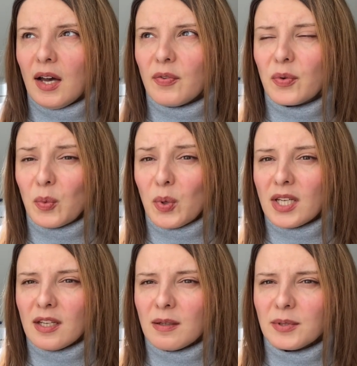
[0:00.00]
From what
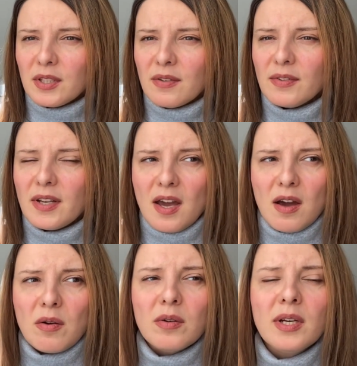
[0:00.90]
I observe
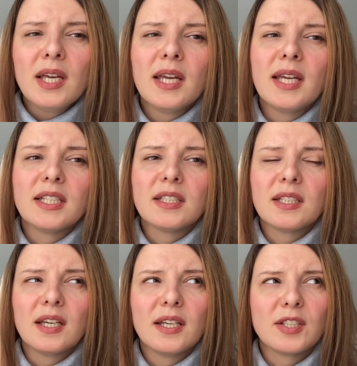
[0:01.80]
now, it is
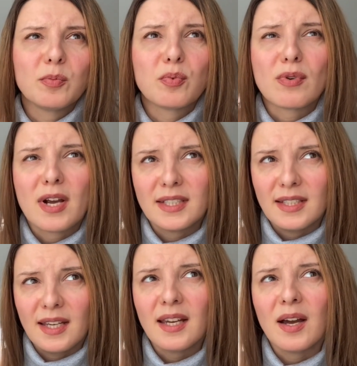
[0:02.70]

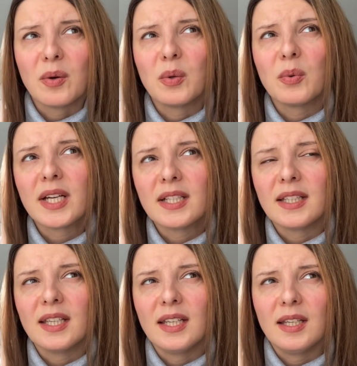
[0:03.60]
surprising how
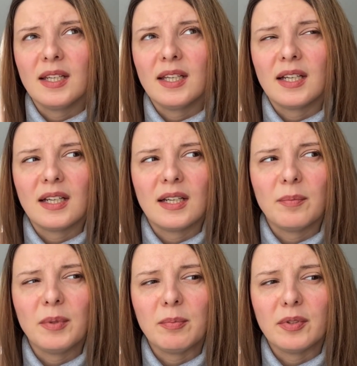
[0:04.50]
quickly
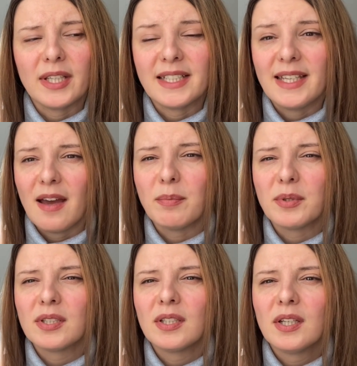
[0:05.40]
people
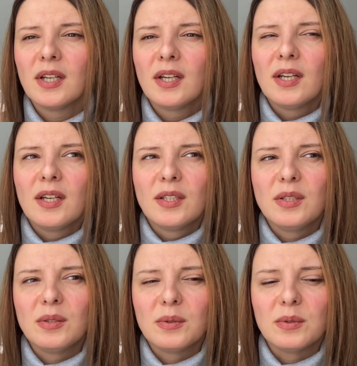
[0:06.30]
adapt
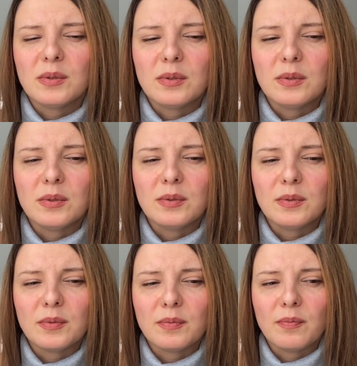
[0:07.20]

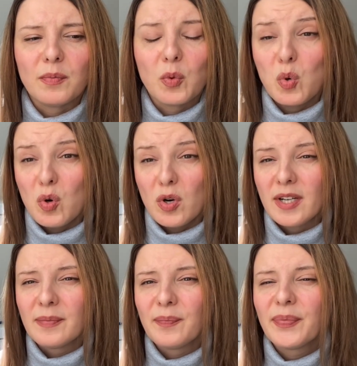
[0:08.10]
to
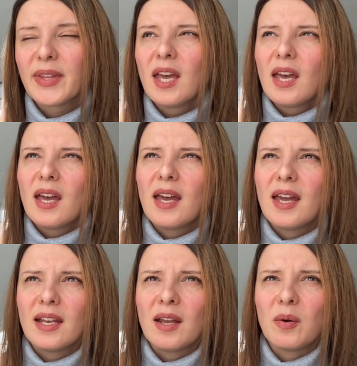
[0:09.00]
war
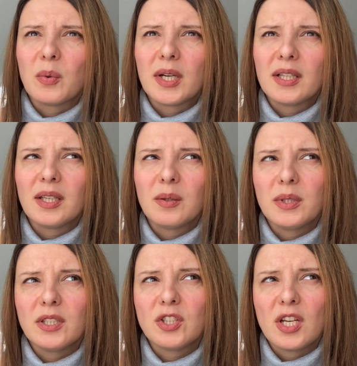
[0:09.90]
and how quickly
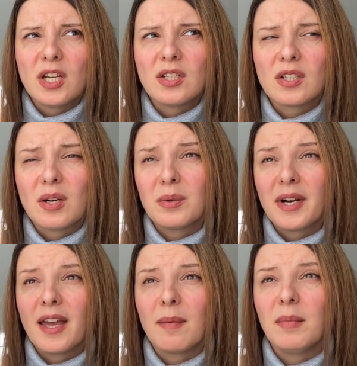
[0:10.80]
we change our
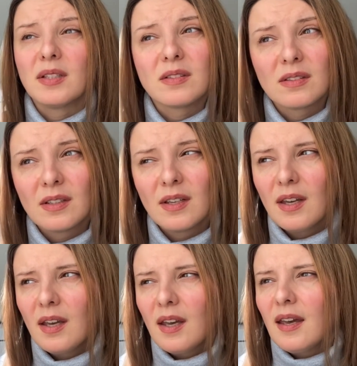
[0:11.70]
habits
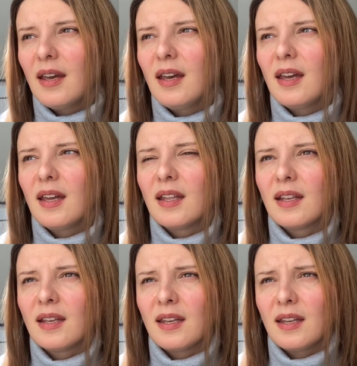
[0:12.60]

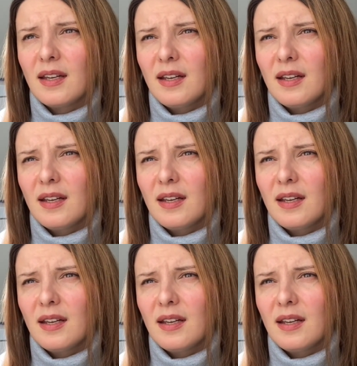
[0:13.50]
and